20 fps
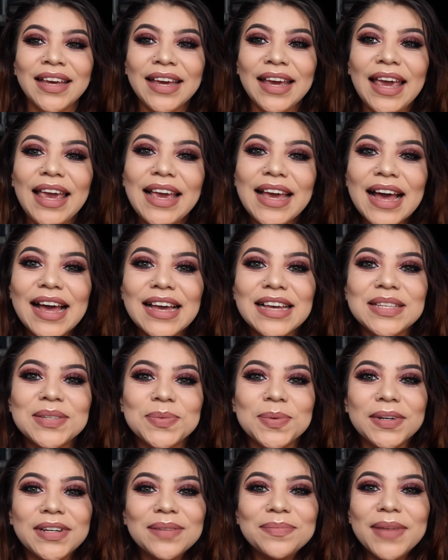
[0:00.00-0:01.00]
Hey guys,
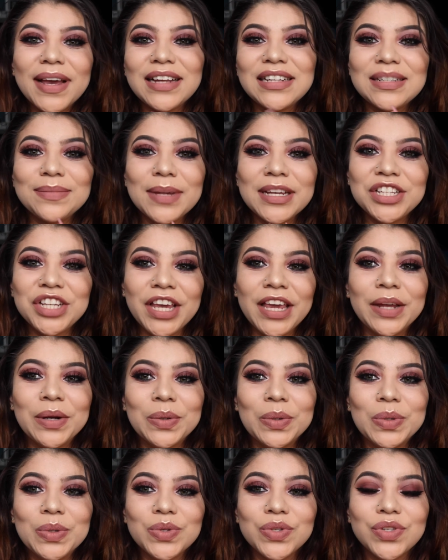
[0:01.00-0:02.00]
welcome back to my channel.